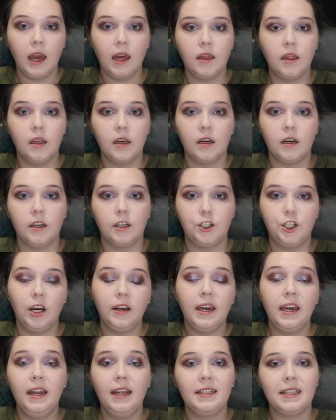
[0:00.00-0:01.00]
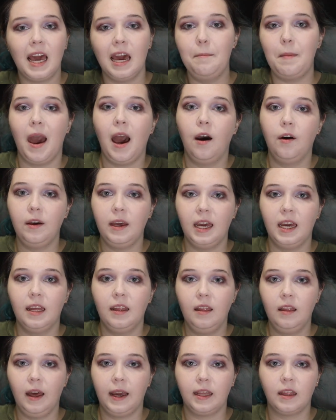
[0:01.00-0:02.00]
The chunkiness came out
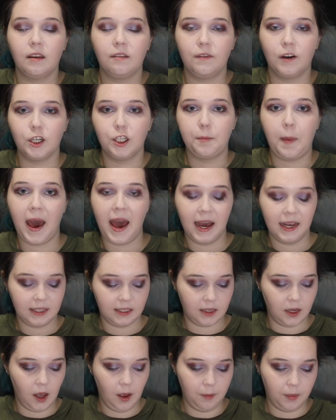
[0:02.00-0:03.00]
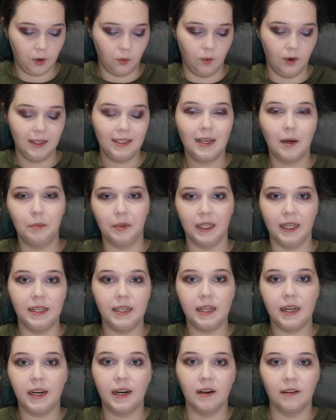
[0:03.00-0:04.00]
in like the first pass, but once I
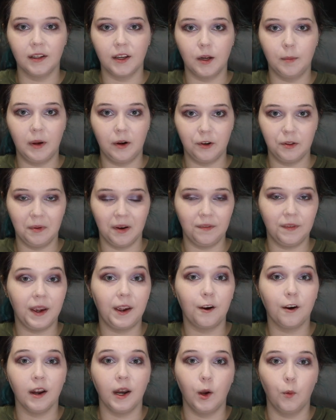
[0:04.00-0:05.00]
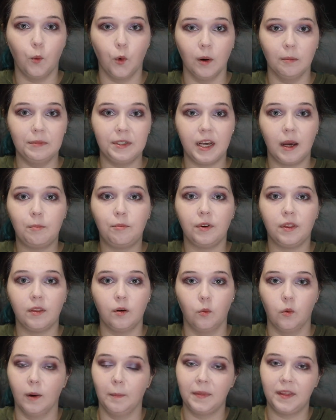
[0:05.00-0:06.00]
blended it a little bit with my finger and it warmed up with
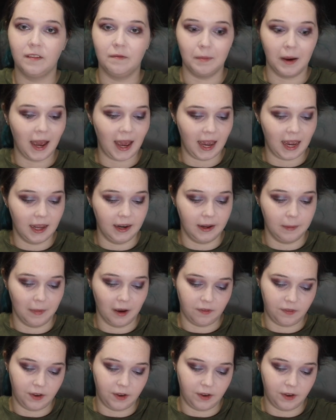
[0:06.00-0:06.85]
the warmth of my hand and my